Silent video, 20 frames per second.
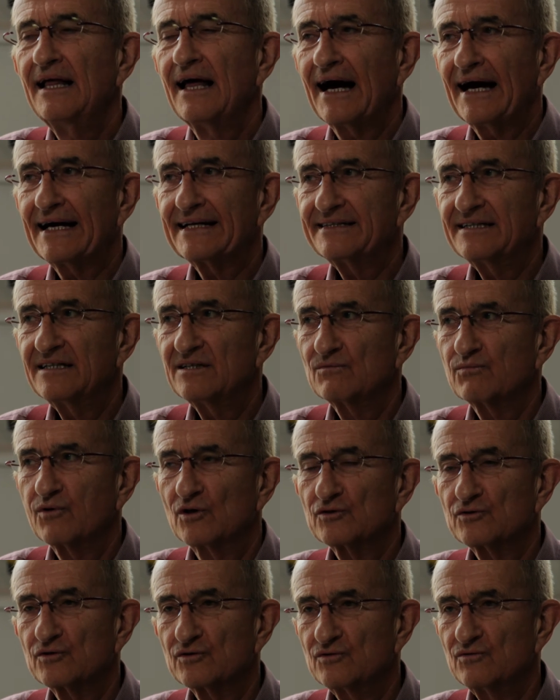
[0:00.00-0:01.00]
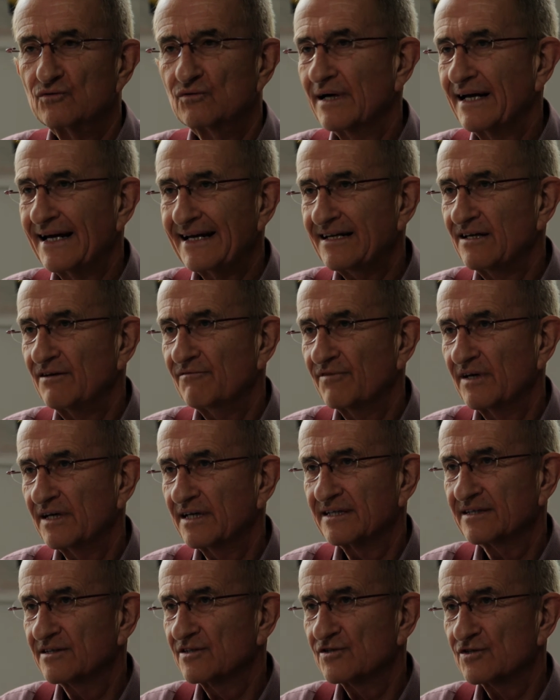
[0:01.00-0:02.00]
I didn't want to do anything
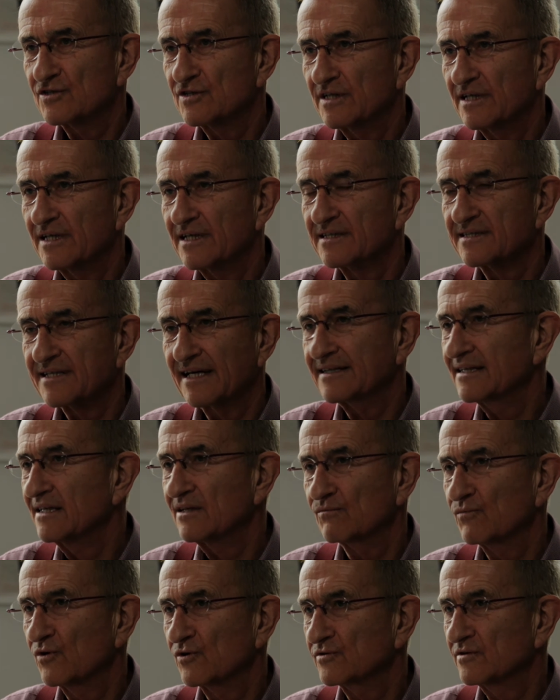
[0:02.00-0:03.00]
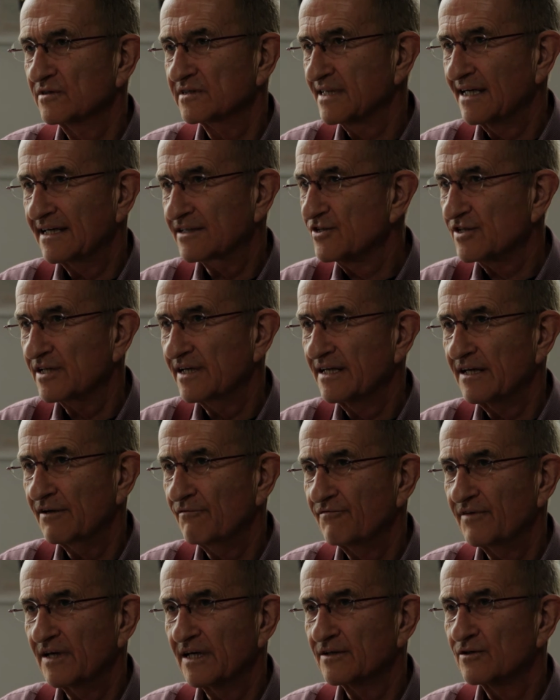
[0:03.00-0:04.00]
in the streets. I didn't want to touch
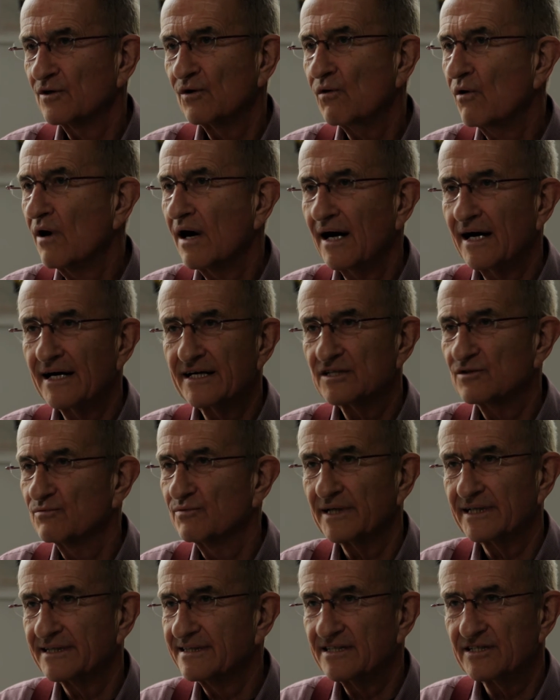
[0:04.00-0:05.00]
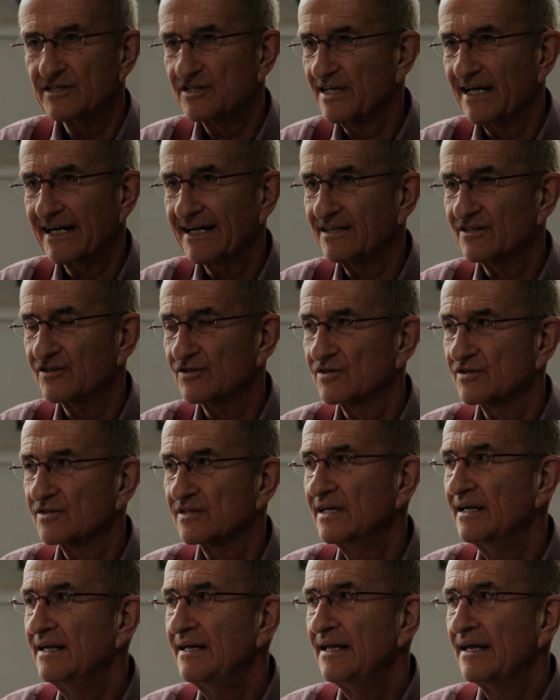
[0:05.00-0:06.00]
anything, no hardware changes.
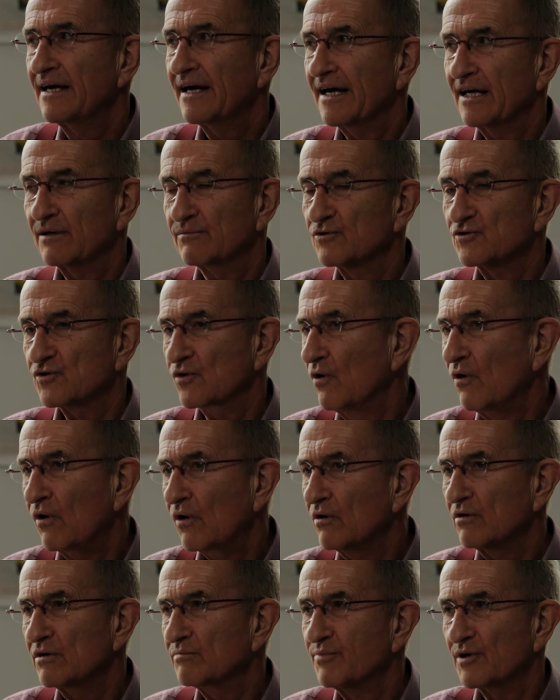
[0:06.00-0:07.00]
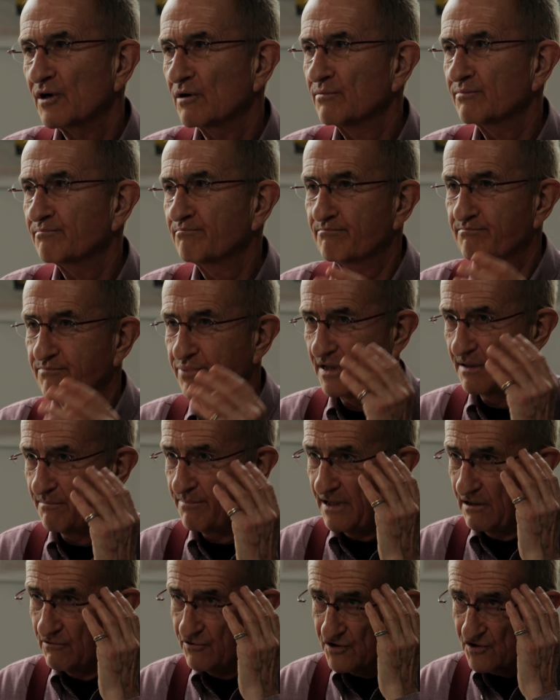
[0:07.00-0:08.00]
Yeah. It was all
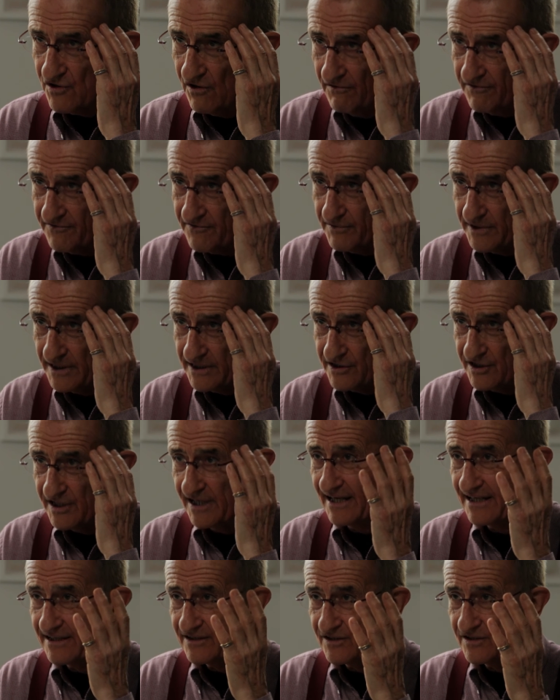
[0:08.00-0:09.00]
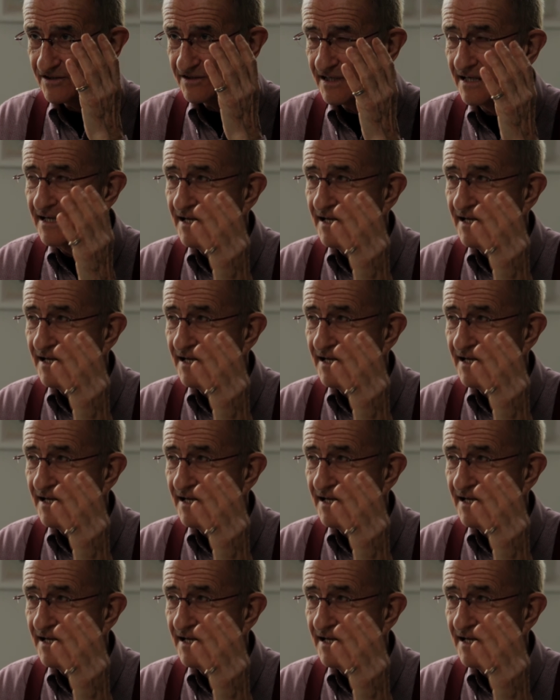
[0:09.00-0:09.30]
about software changes.